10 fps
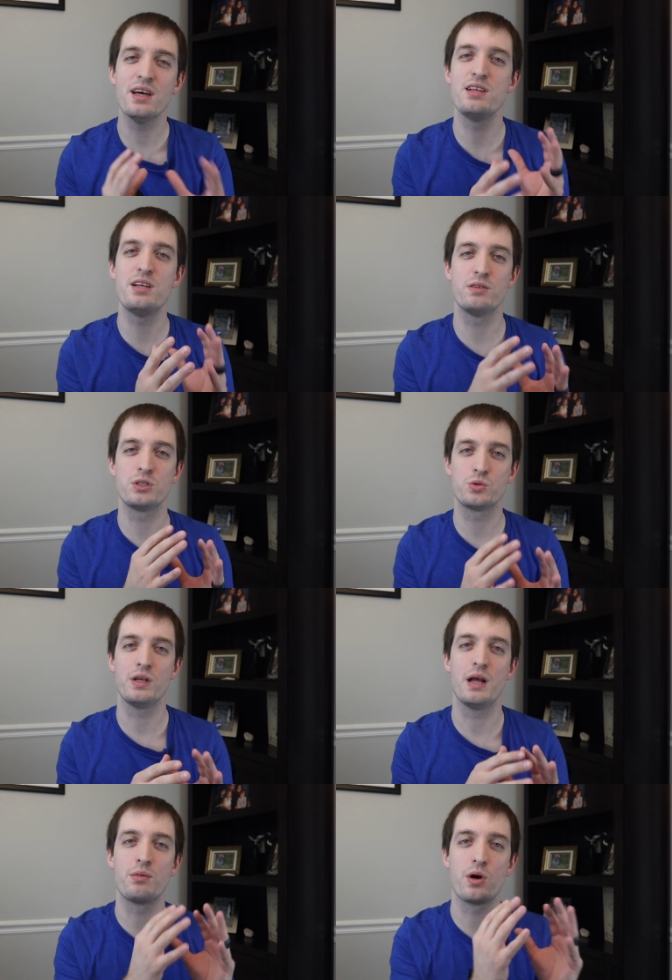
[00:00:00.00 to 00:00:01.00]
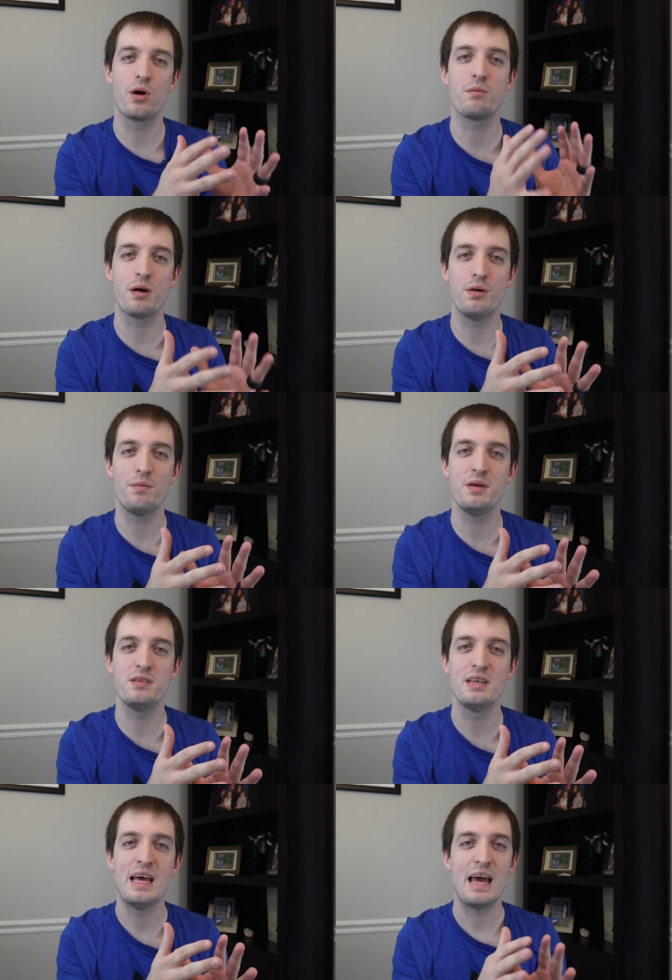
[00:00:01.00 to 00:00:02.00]
the difference between I'm guarding my
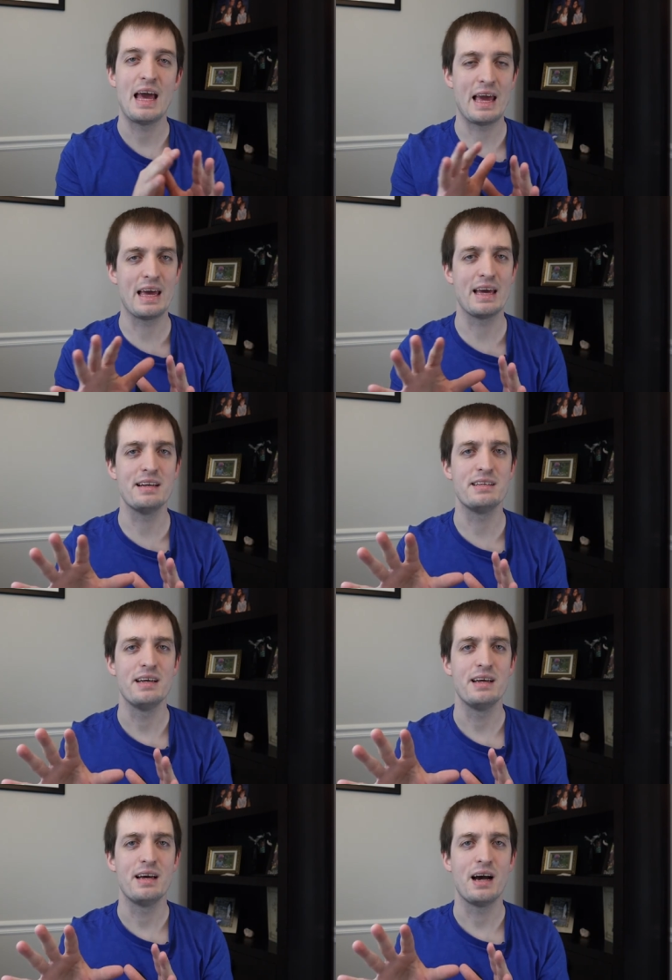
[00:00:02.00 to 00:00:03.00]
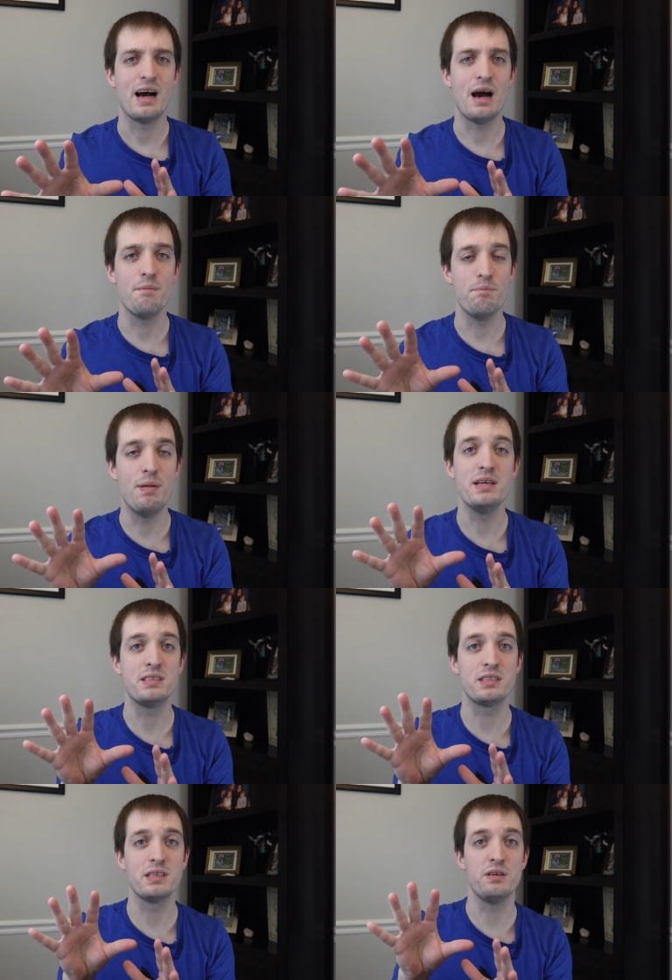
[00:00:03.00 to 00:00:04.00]
puppies and I'm
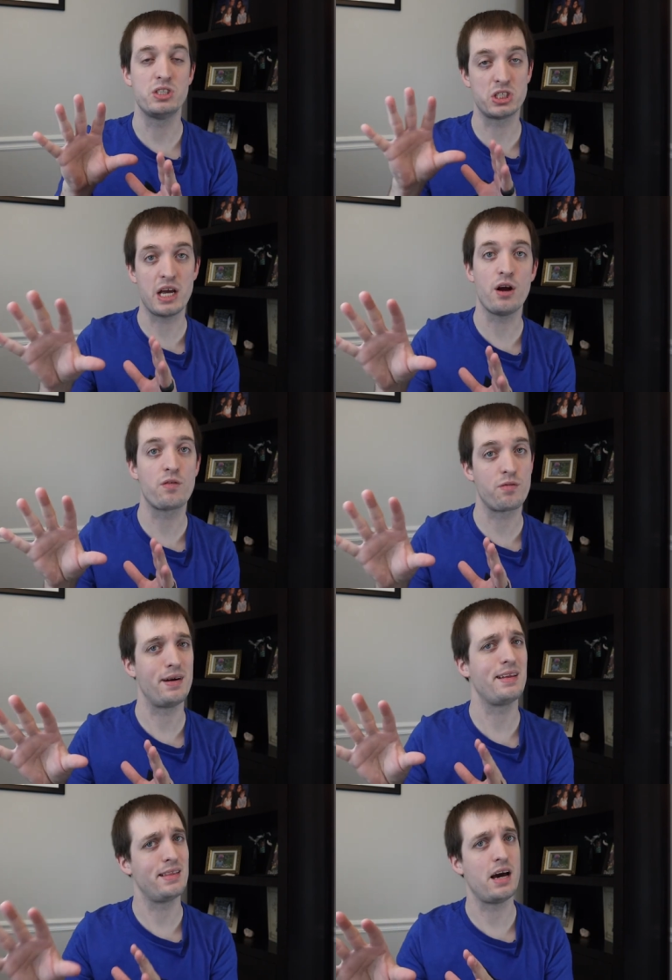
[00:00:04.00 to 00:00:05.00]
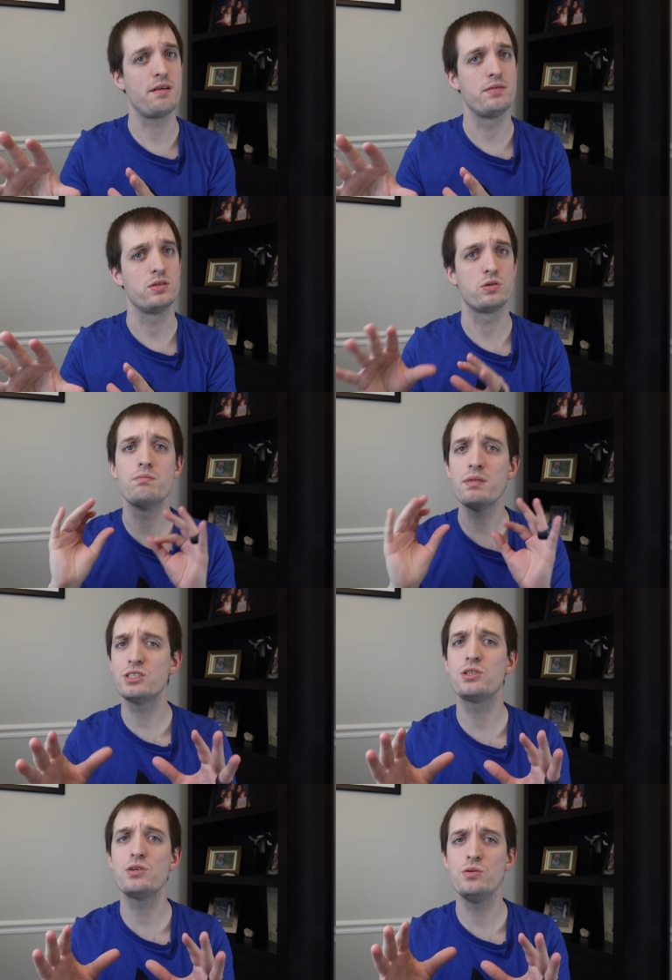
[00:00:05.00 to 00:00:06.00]
basically scared for my life. So make
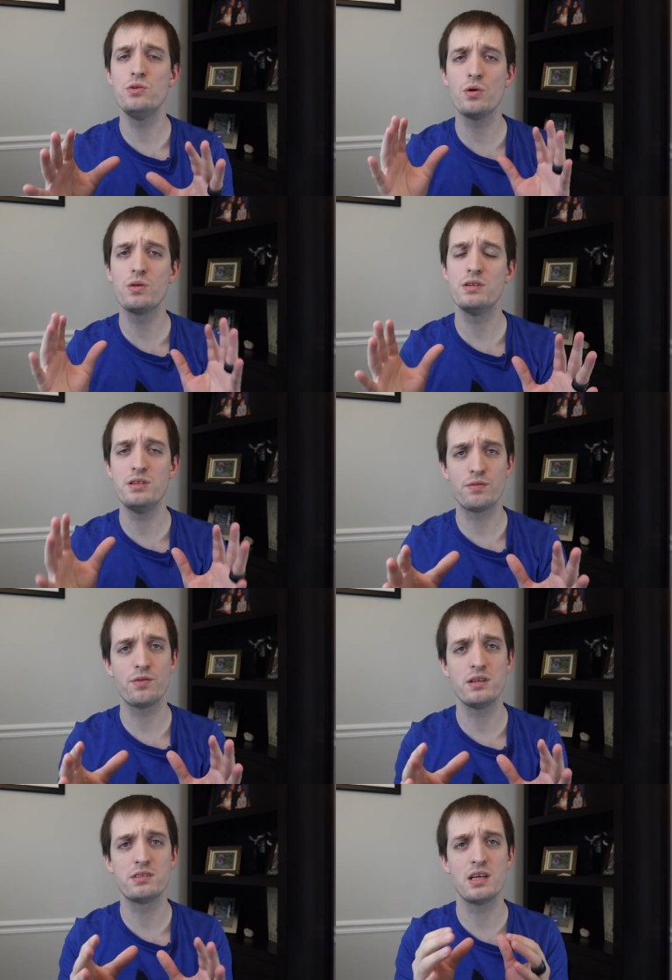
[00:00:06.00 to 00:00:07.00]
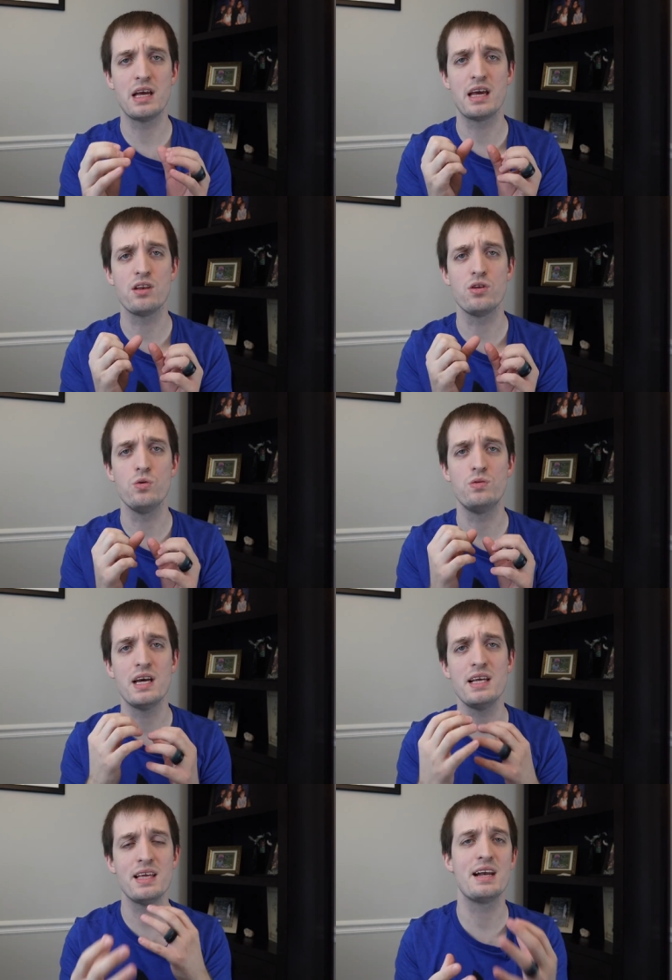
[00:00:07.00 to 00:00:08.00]
sure you know the difference and you
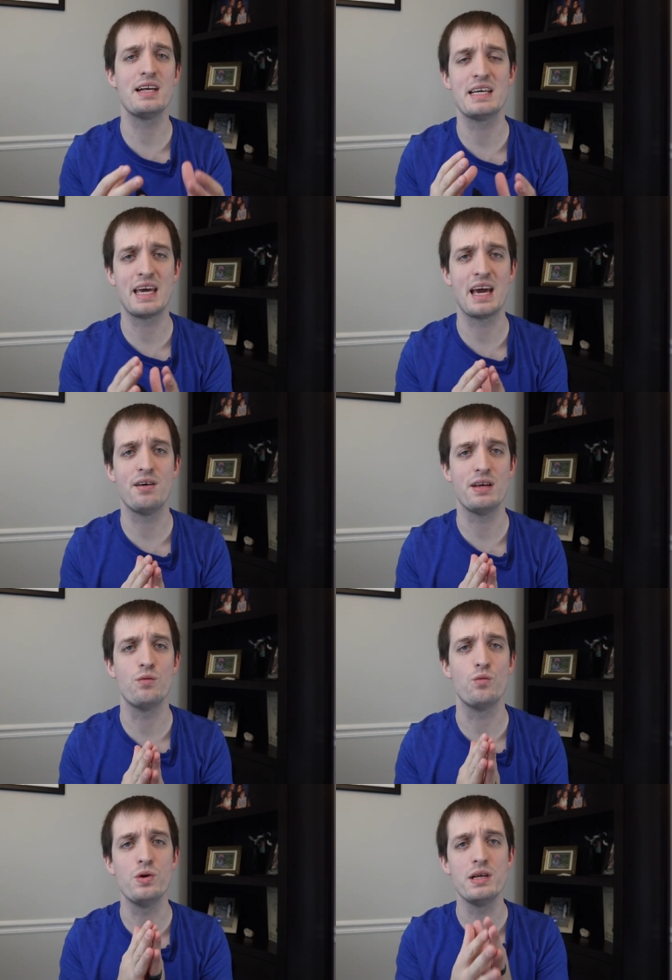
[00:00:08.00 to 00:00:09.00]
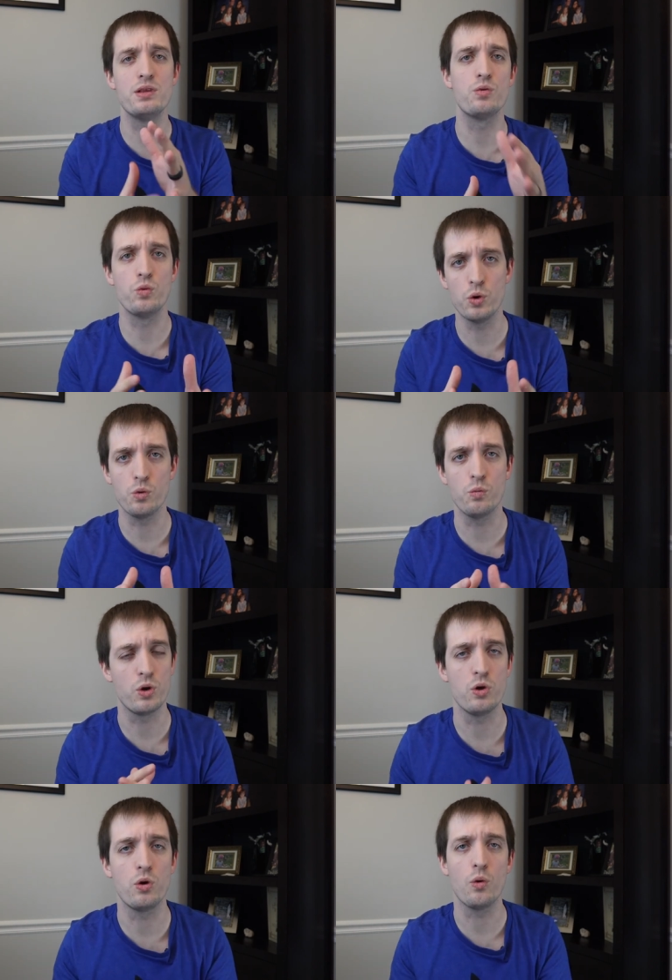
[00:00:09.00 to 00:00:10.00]
take that into account and read the room
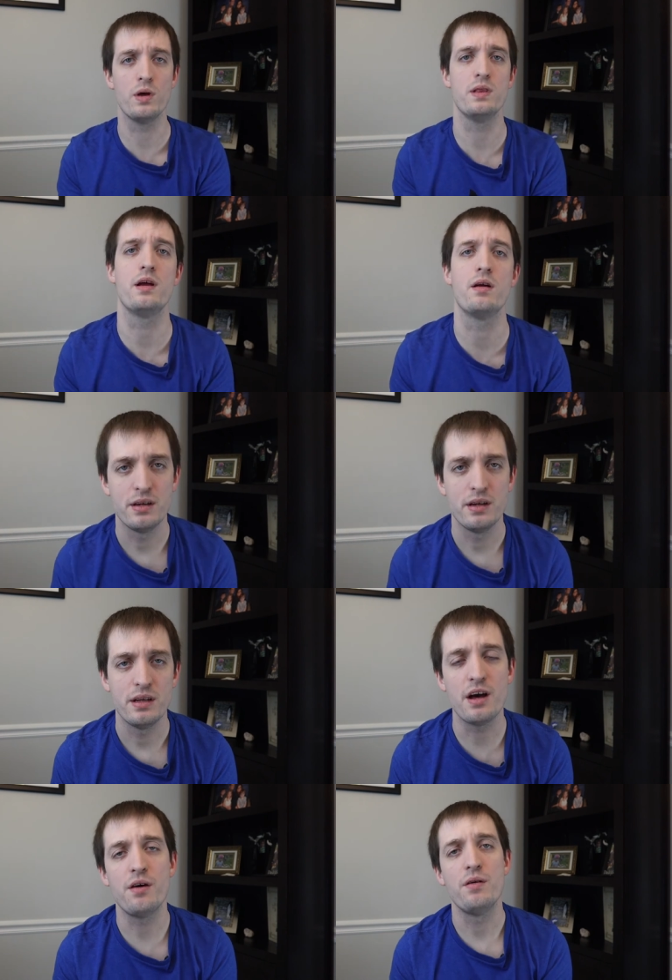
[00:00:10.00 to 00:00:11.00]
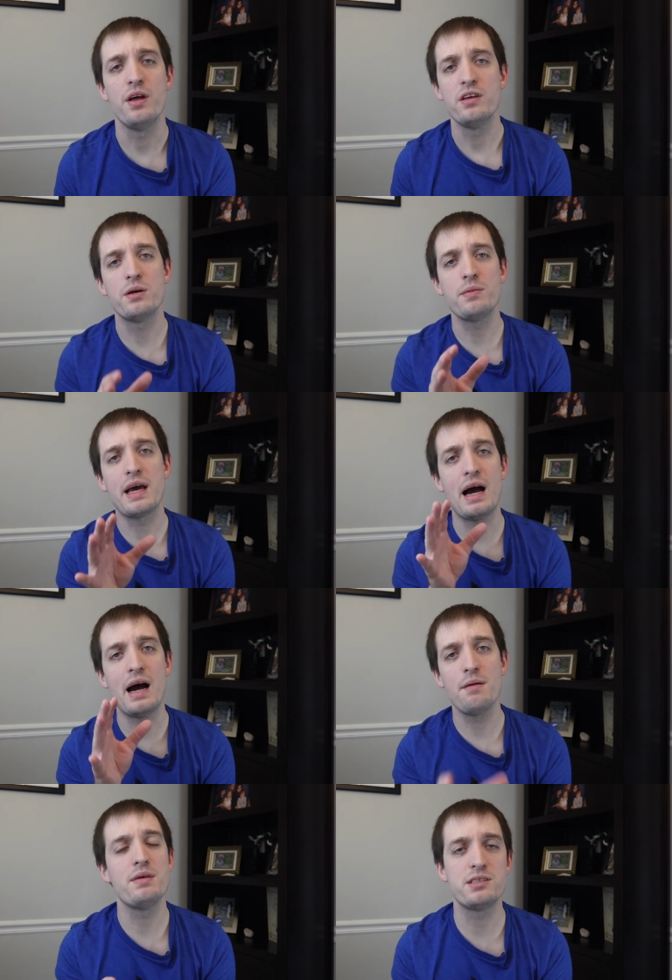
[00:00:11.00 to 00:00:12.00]
when you go in there. Now, something
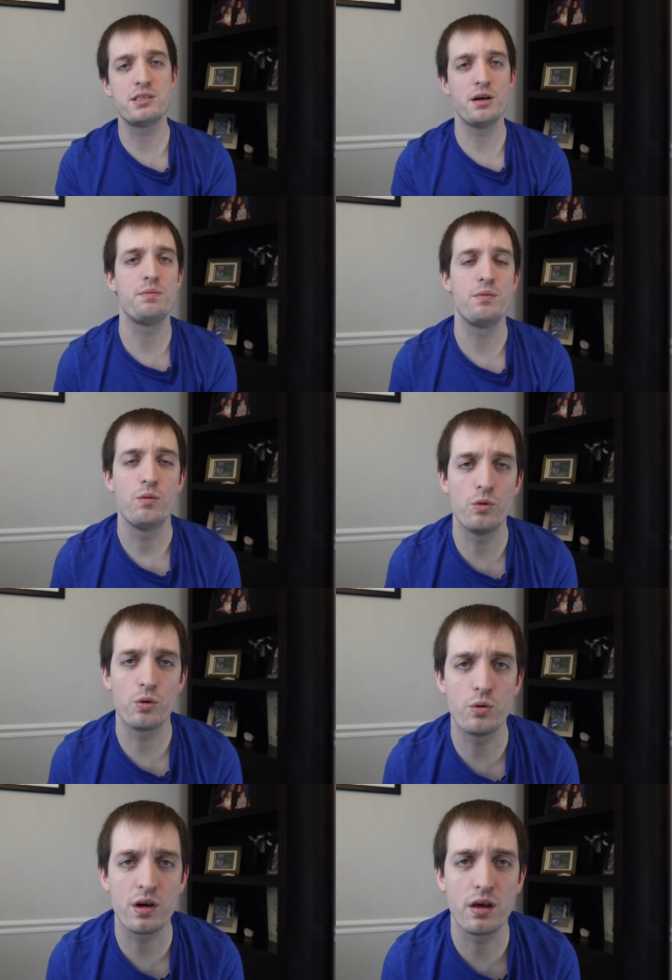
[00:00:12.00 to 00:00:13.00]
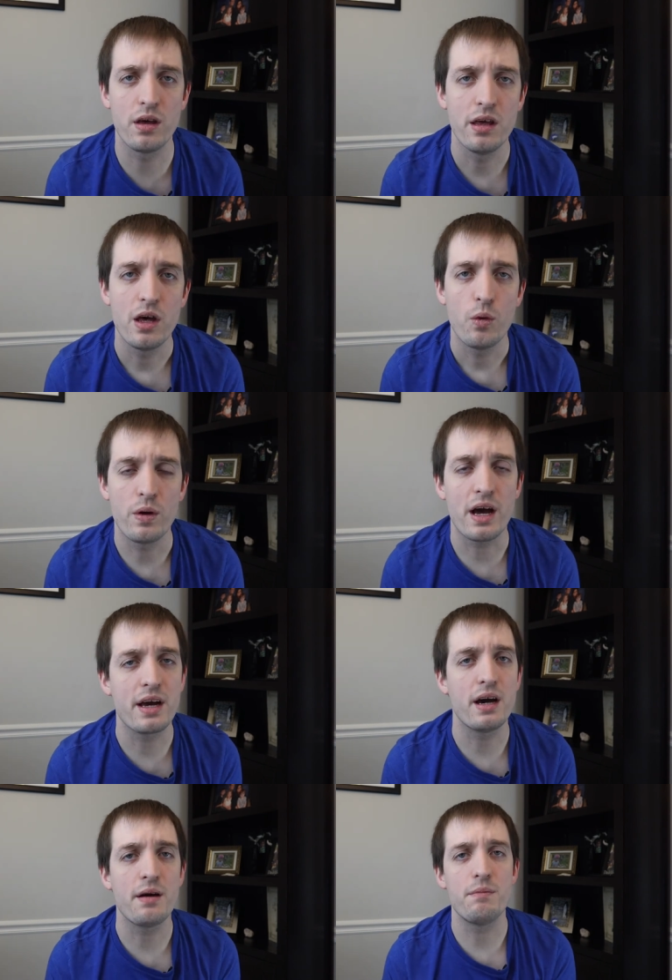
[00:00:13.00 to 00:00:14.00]
I messed up real quick when I
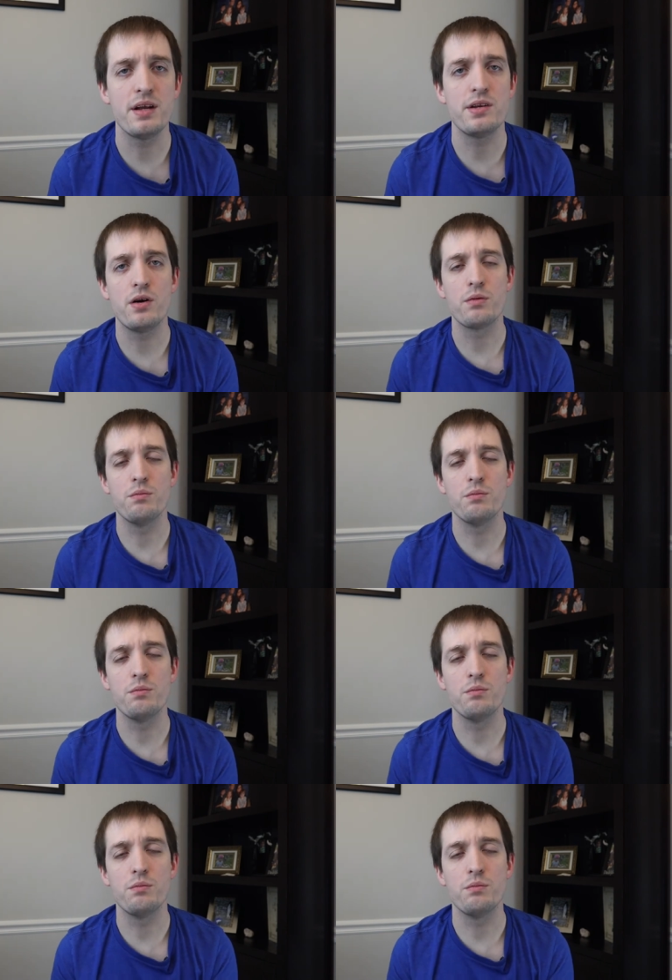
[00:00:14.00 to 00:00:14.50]
got my dog